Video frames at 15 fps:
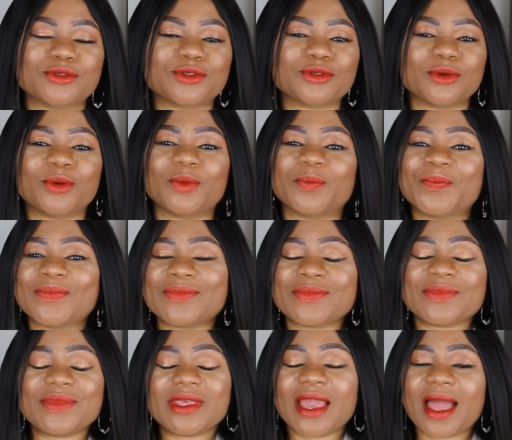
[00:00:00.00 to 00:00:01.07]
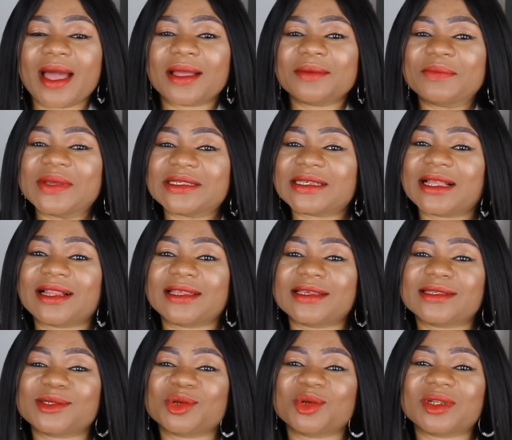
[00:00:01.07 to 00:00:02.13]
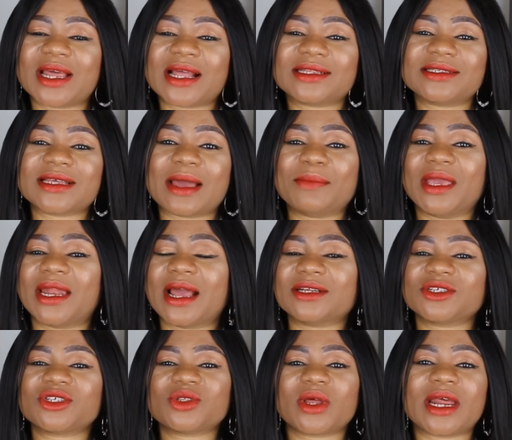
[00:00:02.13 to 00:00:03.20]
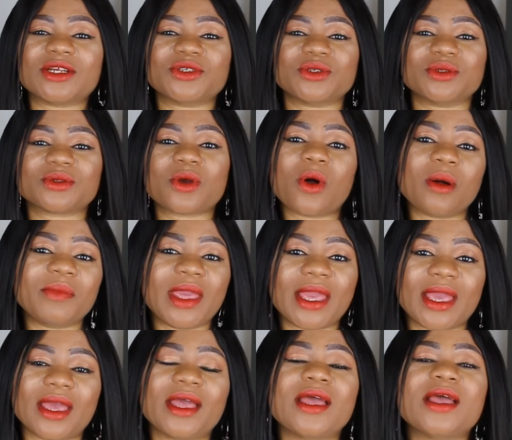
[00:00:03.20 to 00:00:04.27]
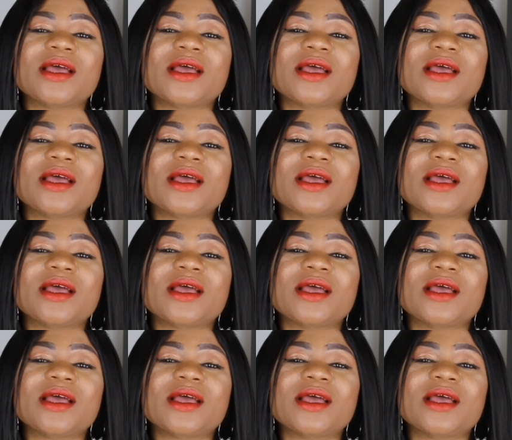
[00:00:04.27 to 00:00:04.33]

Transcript: So yeah, basically, so that's, I mean, I just thought I should come here